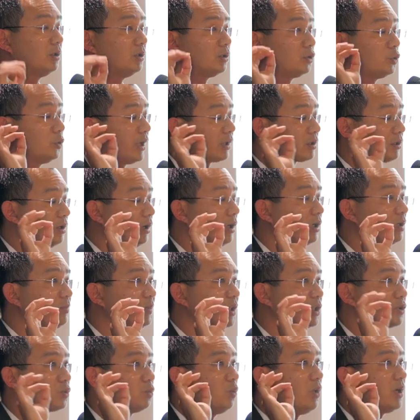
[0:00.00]
To
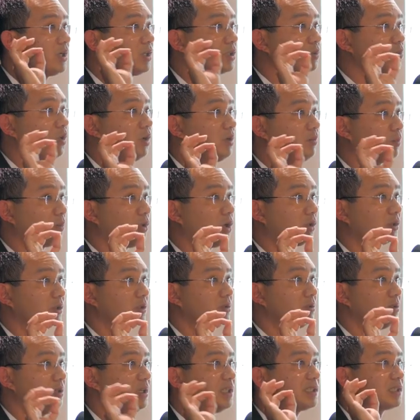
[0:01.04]
economies, what is more
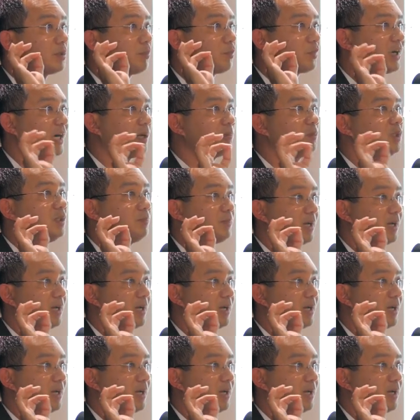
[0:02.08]
important is the primary